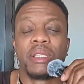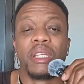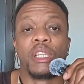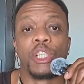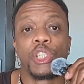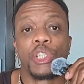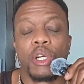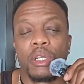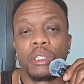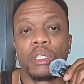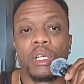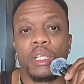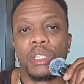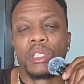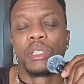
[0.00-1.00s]
to take
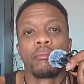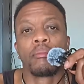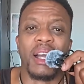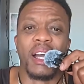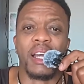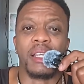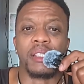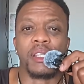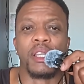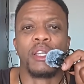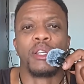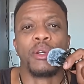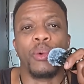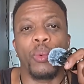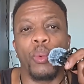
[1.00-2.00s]
shortcuts. Guys,
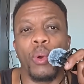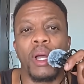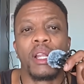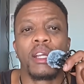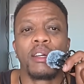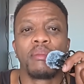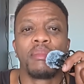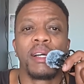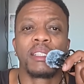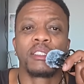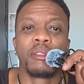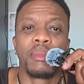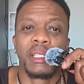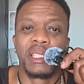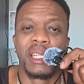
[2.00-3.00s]
welcome
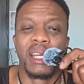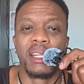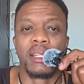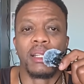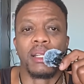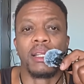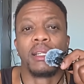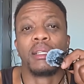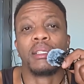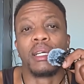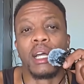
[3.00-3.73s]
back to my channel.